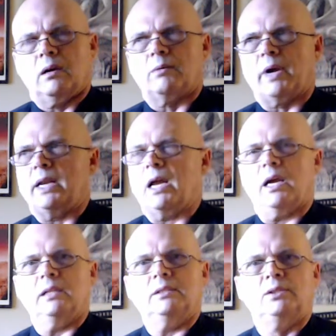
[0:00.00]
All right,
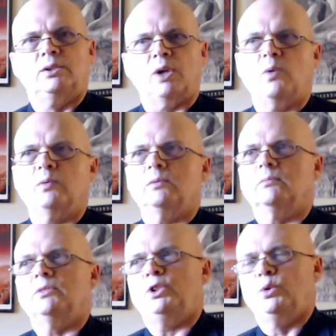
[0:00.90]
I don't
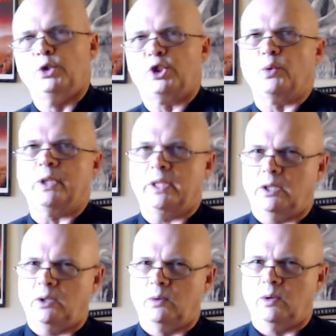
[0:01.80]
usually
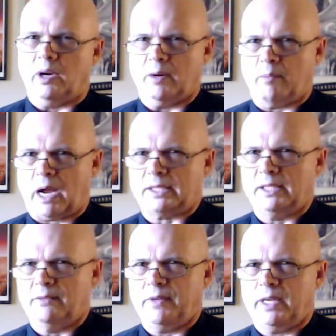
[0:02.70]
do
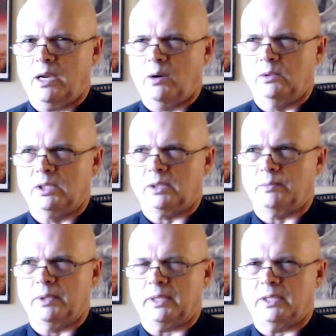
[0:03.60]
unboxing videos,
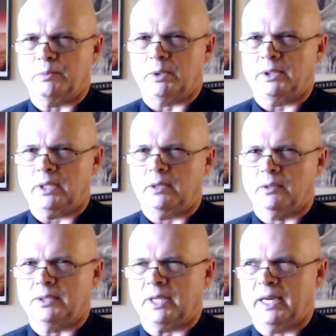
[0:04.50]
but this
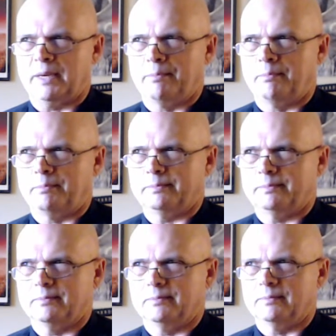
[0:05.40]
particular time
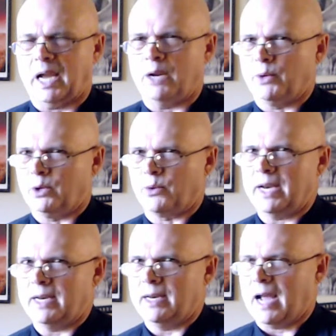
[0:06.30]
I
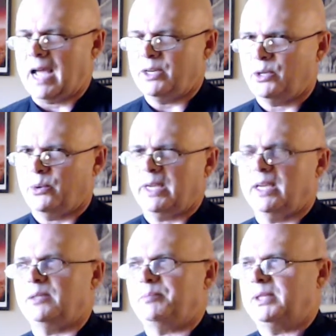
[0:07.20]
regret not doing
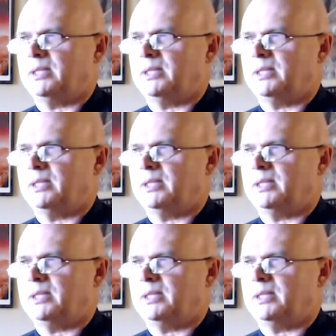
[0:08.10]
it